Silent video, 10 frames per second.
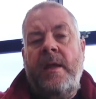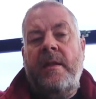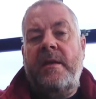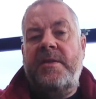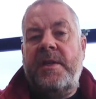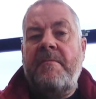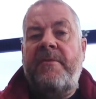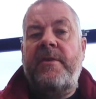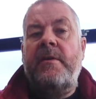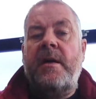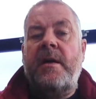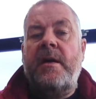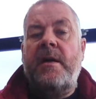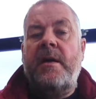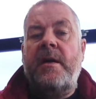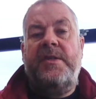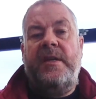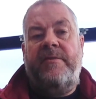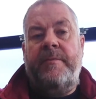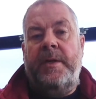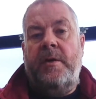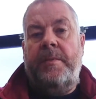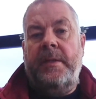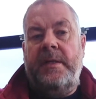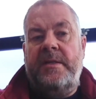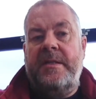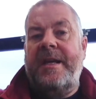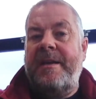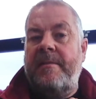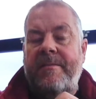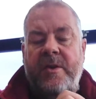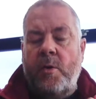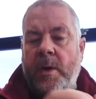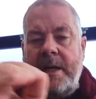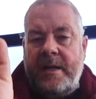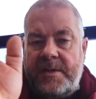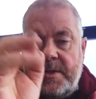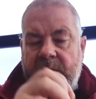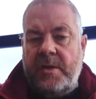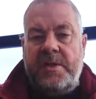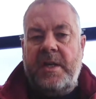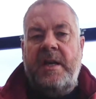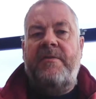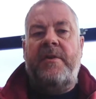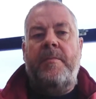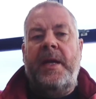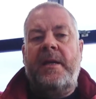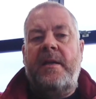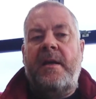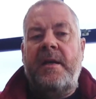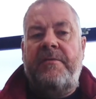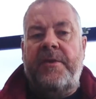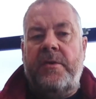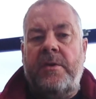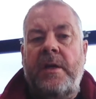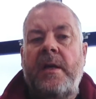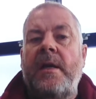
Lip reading: Now, some firms are safe monopolies, like no one else is going to ever make an iPhone.